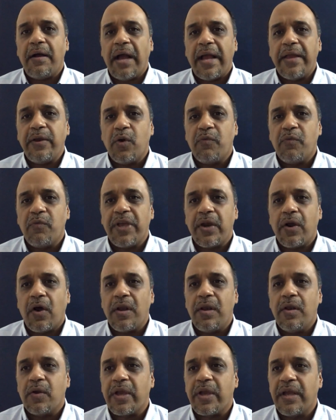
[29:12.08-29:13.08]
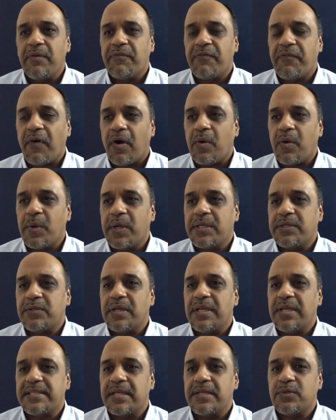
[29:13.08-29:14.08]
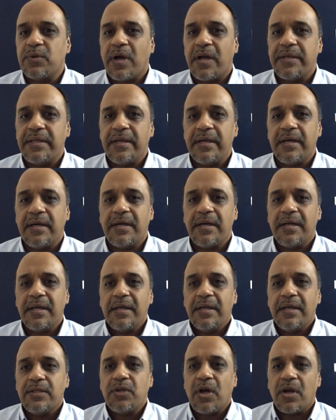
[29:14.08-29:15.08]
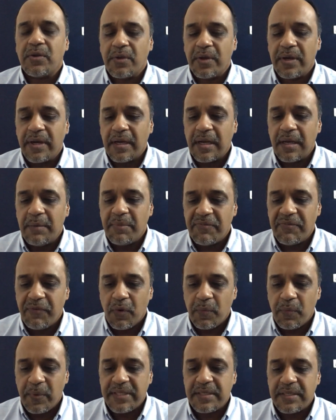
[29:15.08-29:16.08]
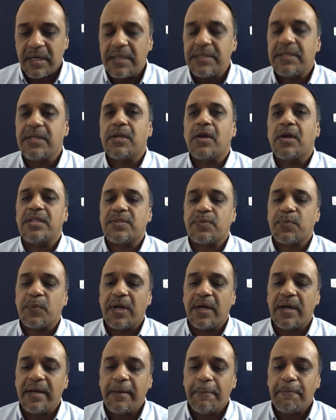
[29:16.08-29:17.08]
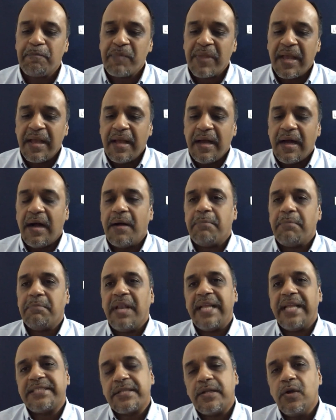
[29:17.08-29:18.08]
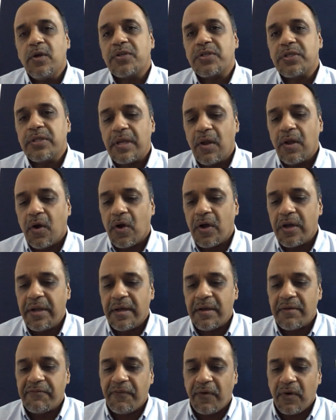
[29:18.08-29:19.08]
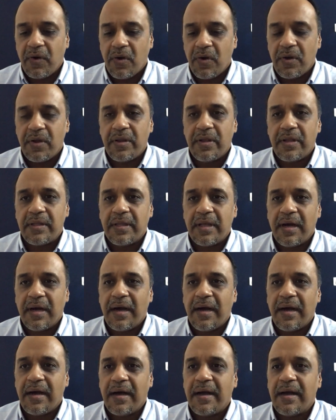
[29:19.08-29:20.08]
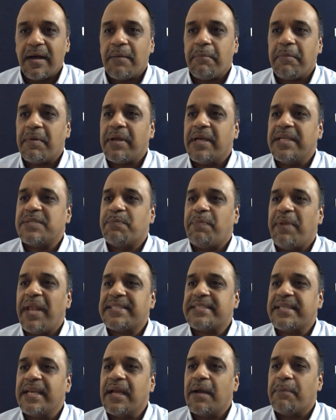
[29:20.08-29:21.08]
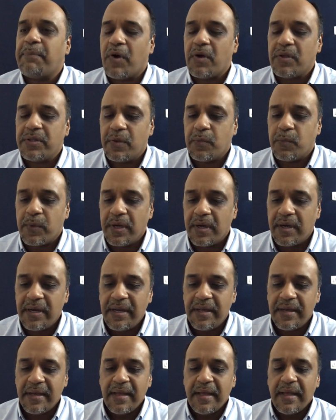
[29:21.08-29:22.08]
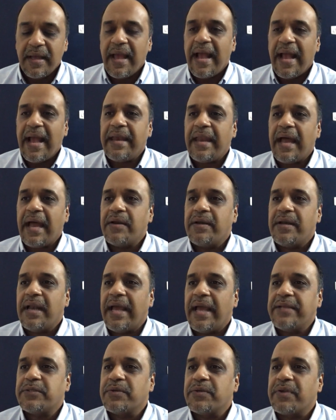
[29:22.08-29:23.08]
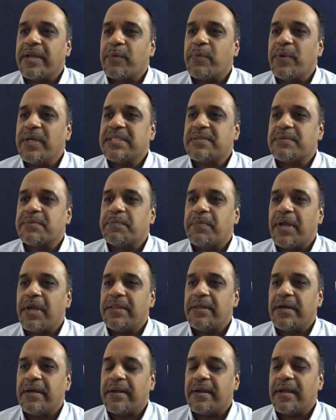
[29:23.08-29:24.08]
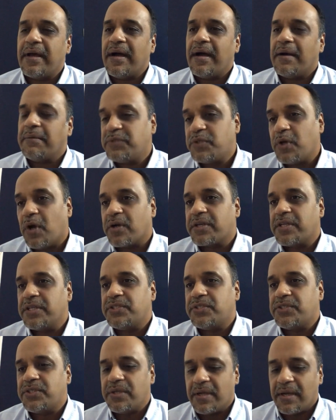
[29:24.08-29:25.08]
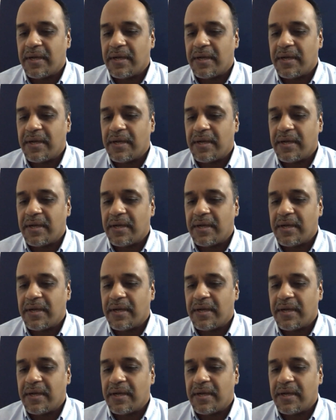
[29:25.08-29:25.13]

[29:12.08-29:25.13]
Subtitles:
I know we are all looking forward to listen to our dear John Kiran Uncle. Before we turn to God's word, let's look to the Lord for His blessing upon the word. And I'd like to request Brother Dr.